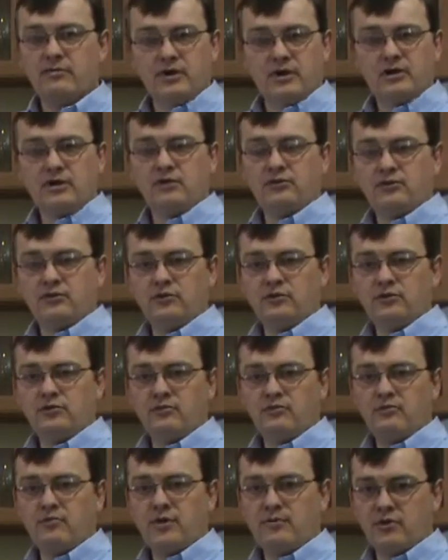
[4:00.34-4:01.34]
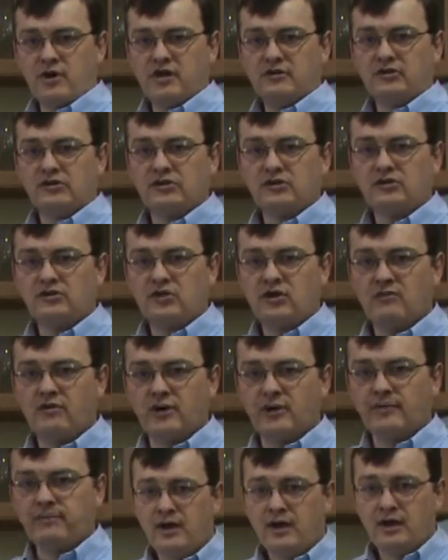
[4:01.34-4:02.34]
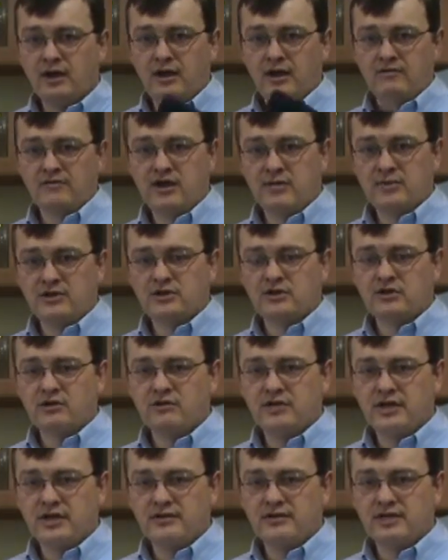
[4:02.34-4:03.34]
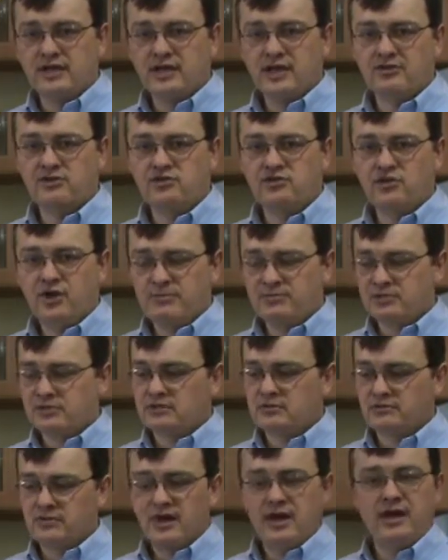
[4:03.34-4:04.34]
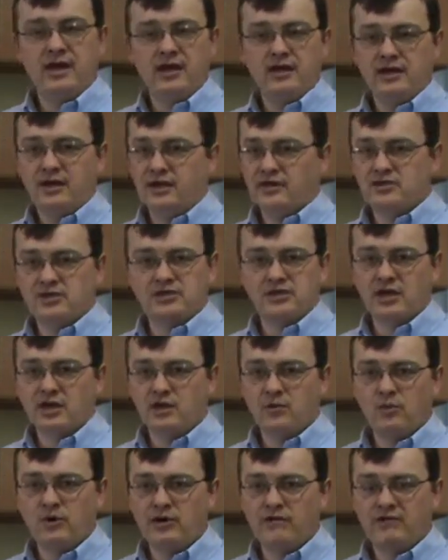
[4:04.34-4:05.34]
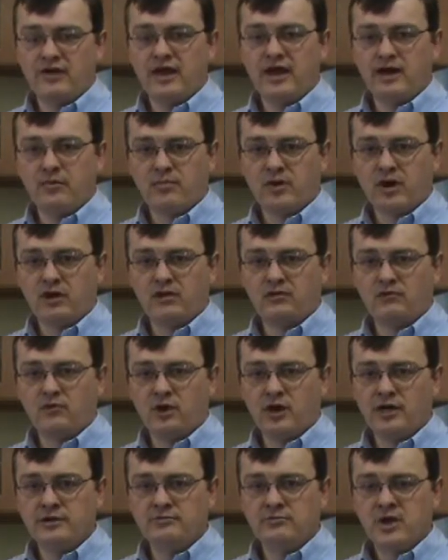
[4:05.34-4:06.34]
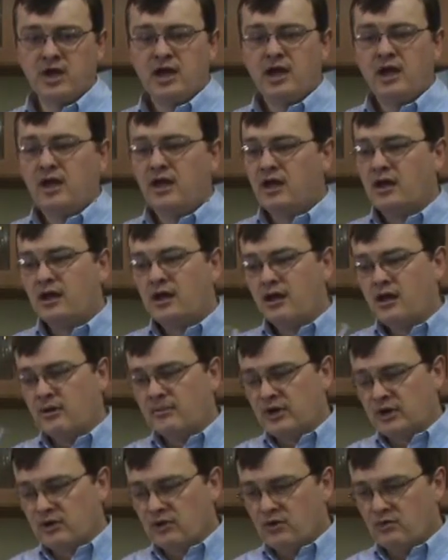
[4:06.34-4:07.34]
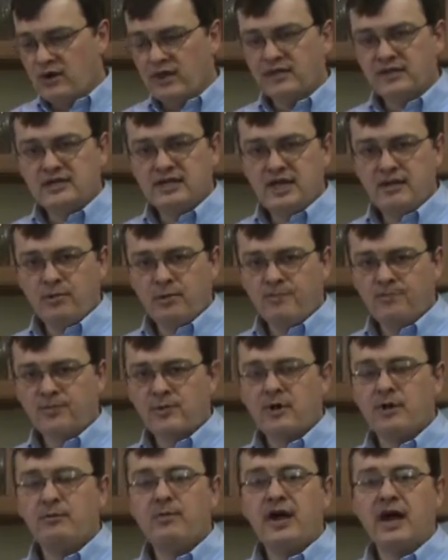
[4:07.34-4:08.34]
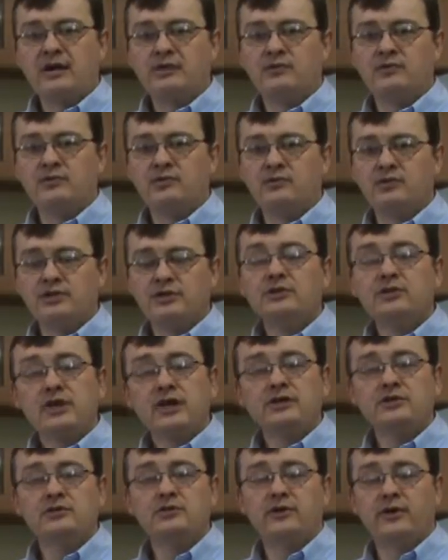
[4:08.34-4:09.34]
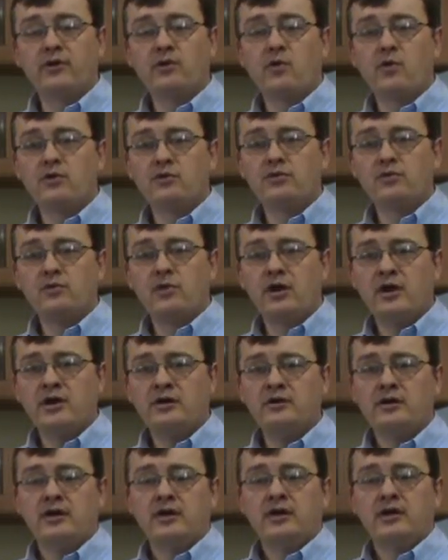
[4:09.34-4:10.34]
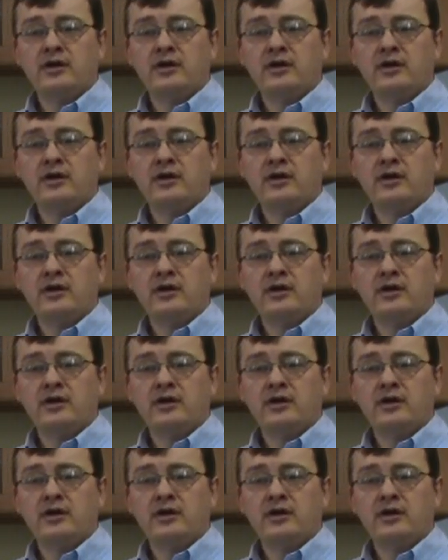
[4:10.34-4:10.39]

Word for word: I'm going to go through my process of serving. Uh, I've got my serviette to catch drips, uh, just like I would if I had a bottle of wine. I'm going to go around the table, come back to the original guest who had ordered the wine,